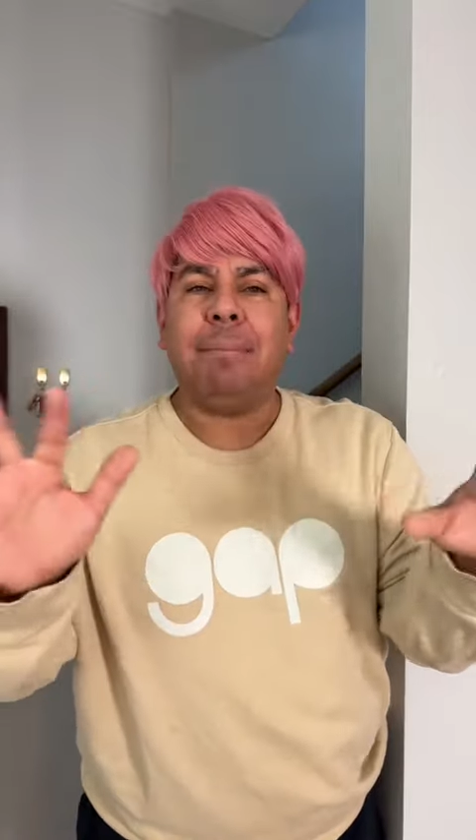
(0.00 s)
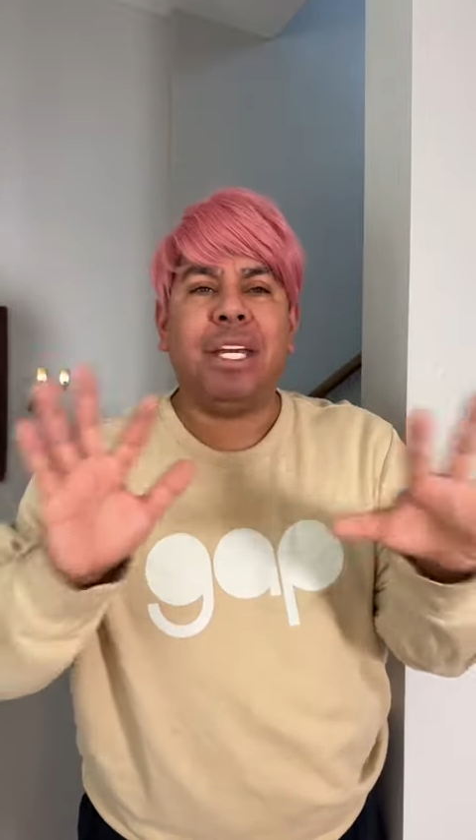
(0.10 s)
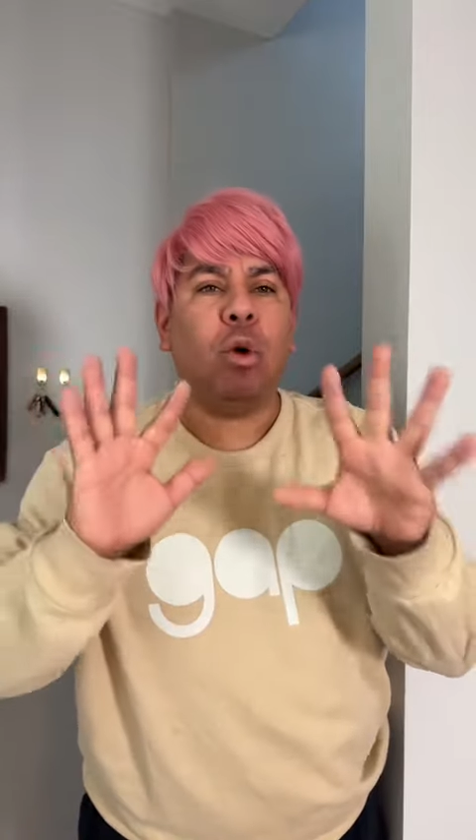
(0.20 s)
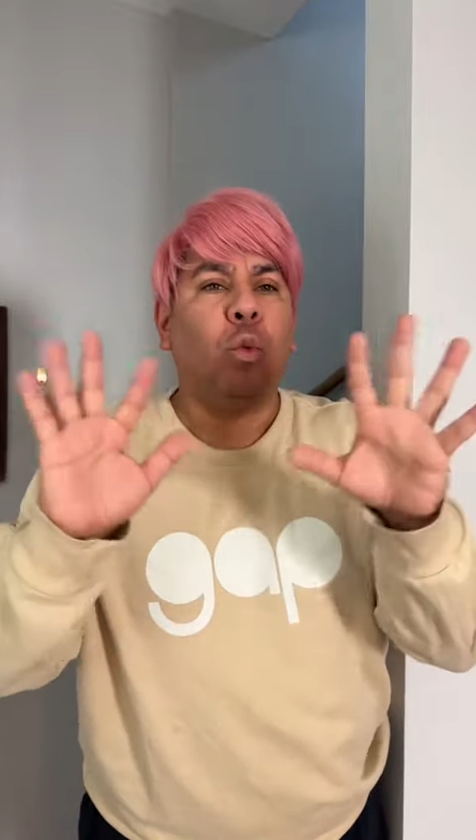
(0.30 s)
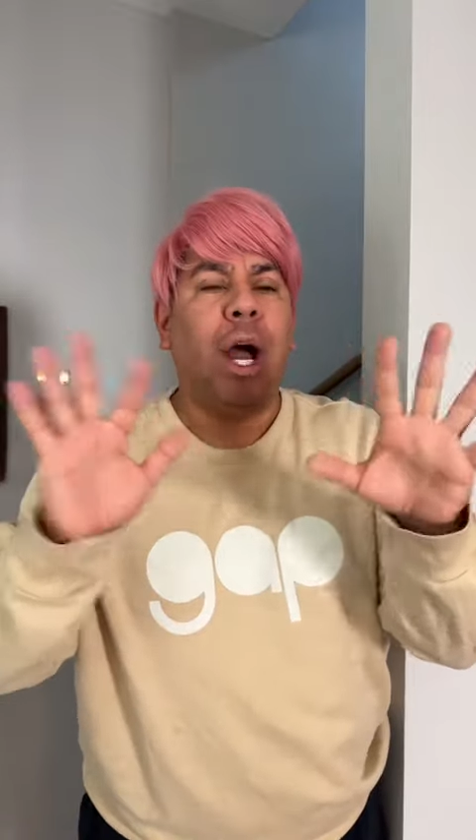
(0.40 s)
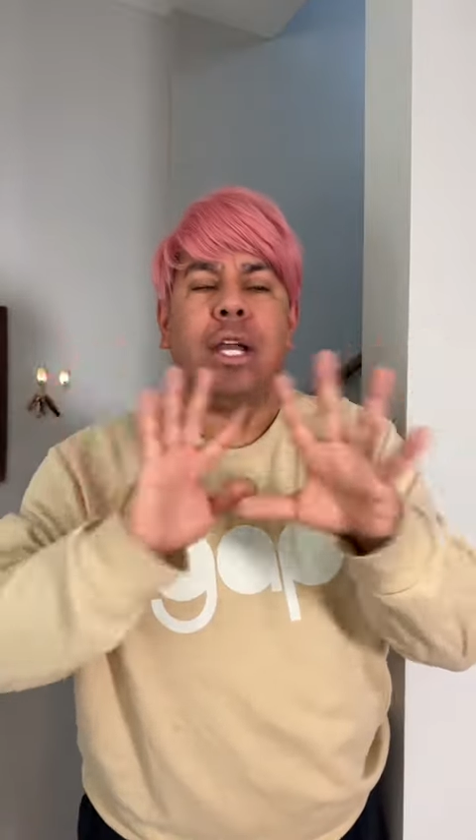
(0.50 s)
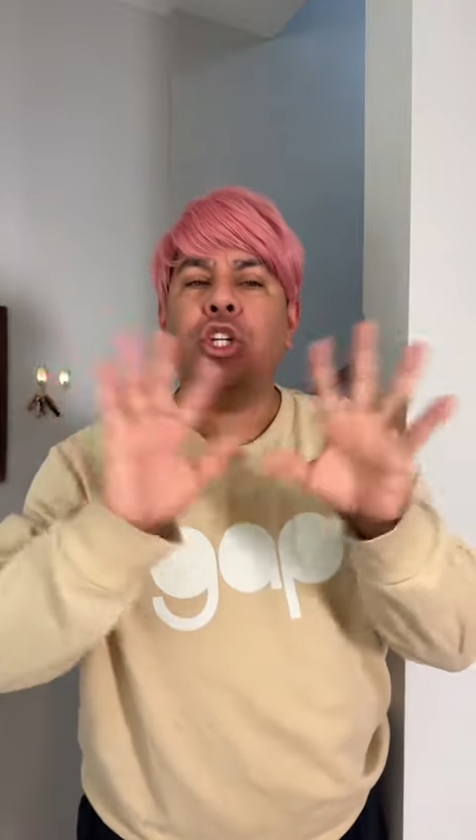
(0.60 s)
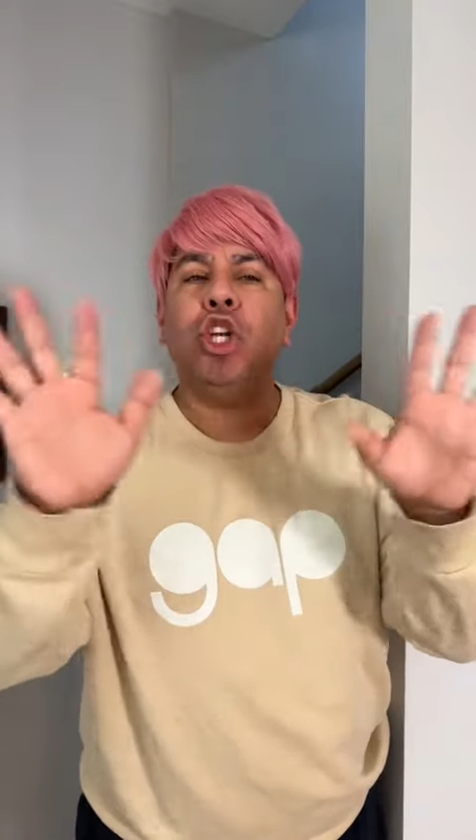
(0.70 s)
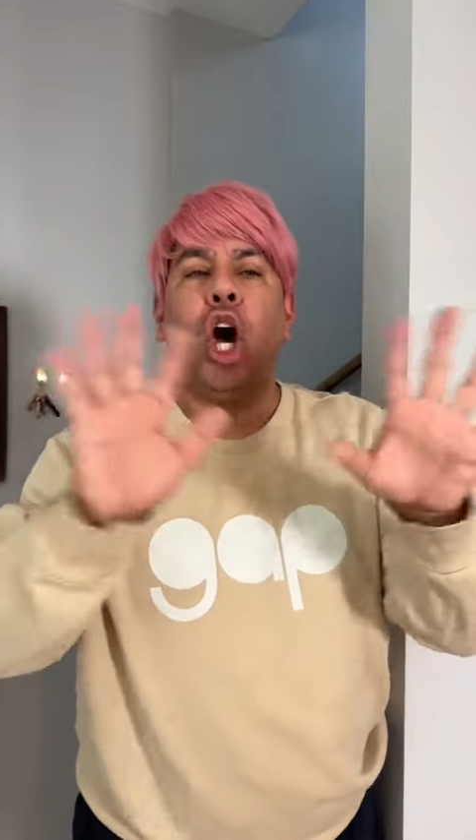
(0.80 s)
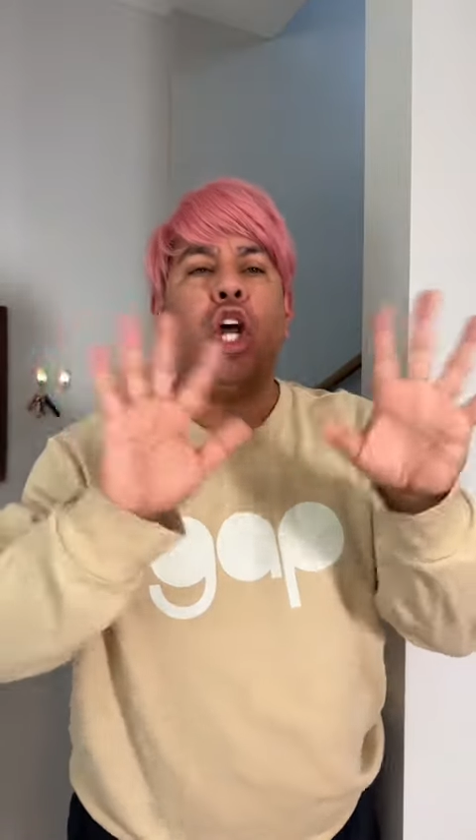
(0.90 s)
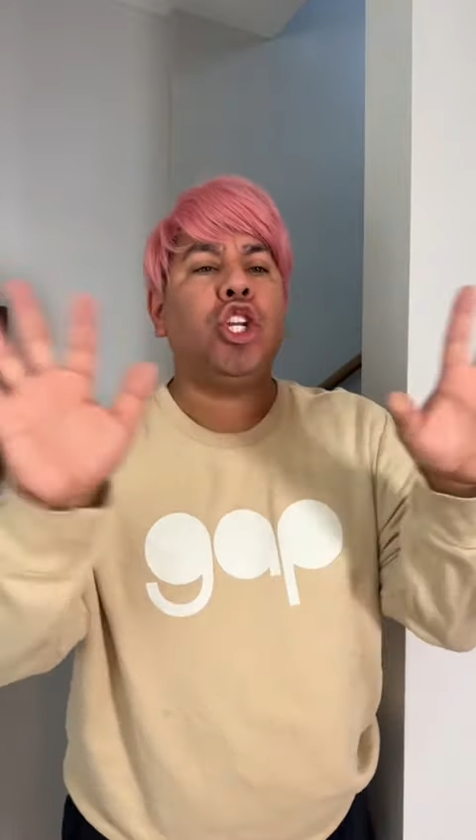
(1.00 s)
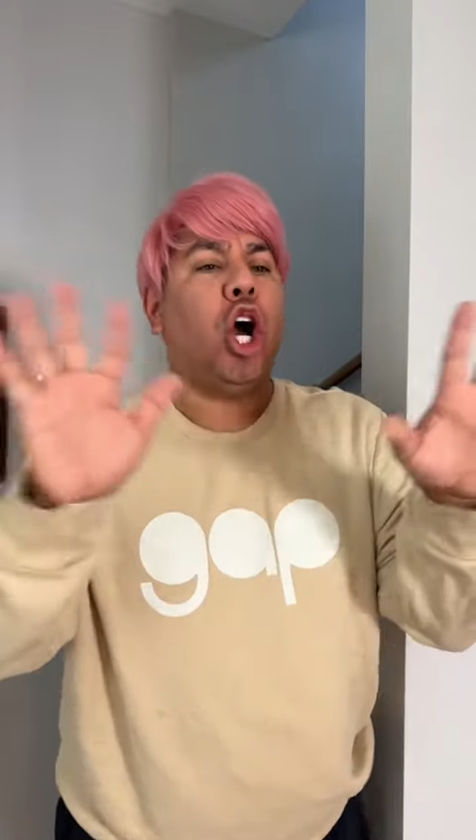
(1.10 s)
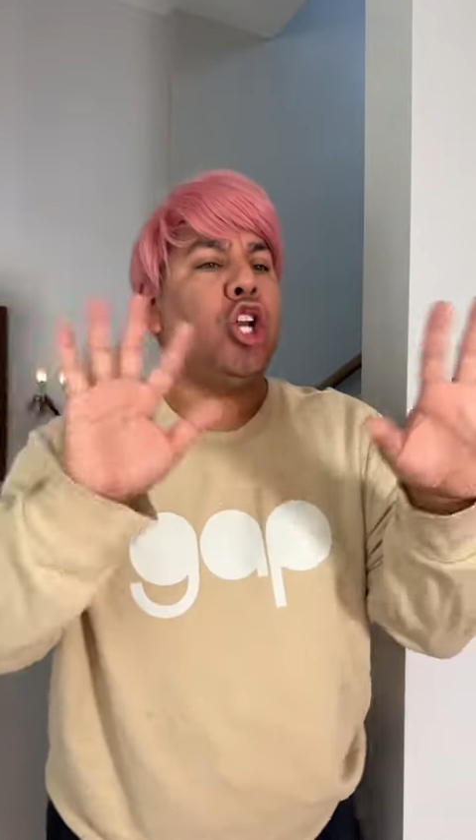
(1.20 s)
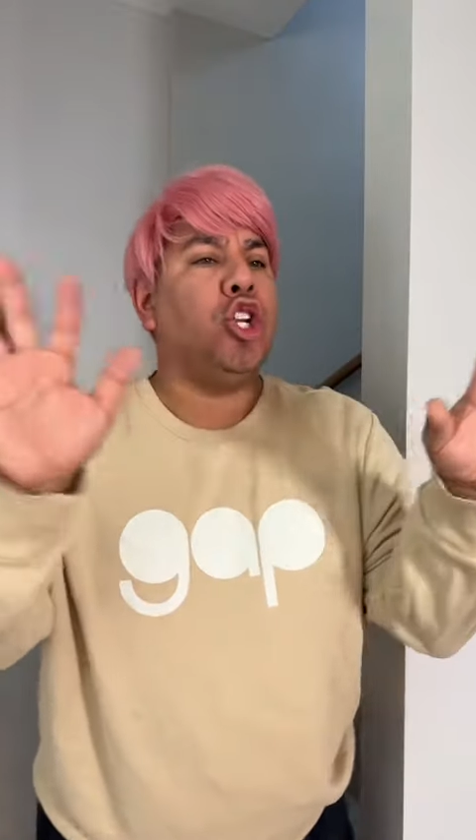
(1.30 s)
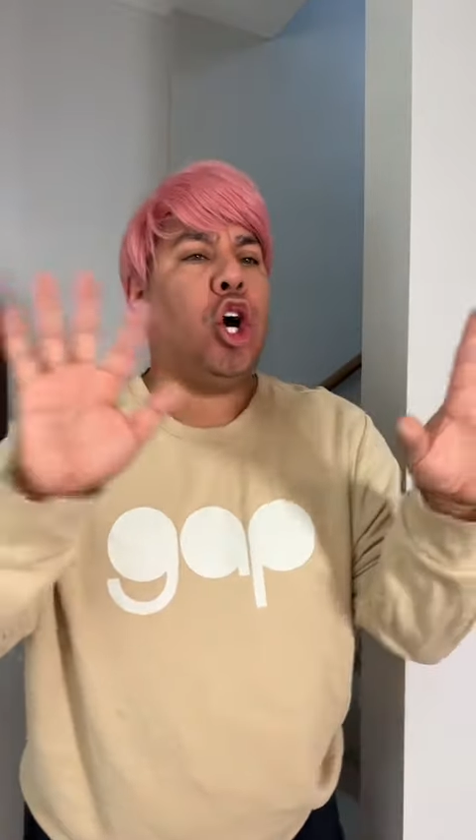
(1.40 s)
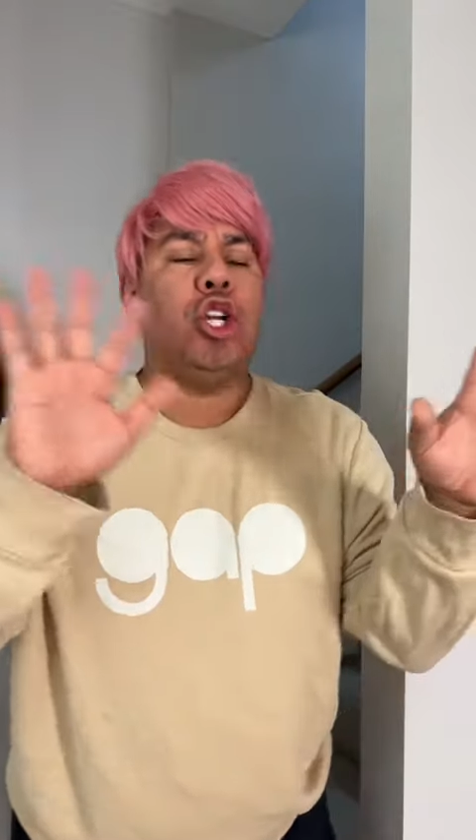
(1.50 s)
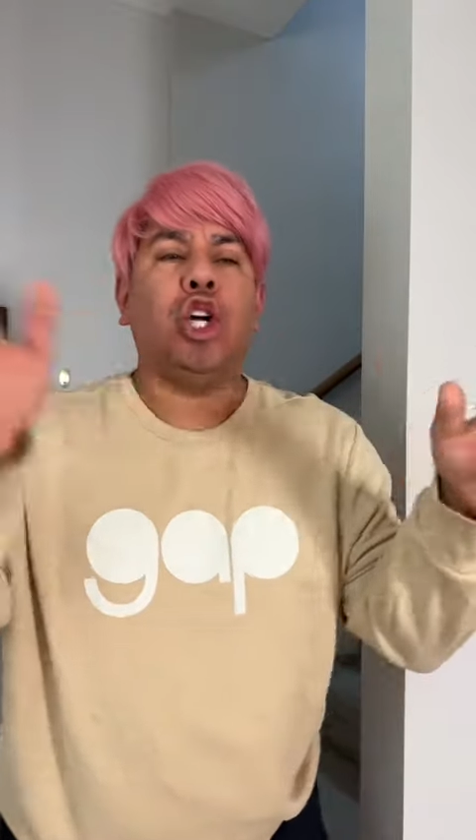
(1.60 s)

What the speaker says: What? No, no, no, no.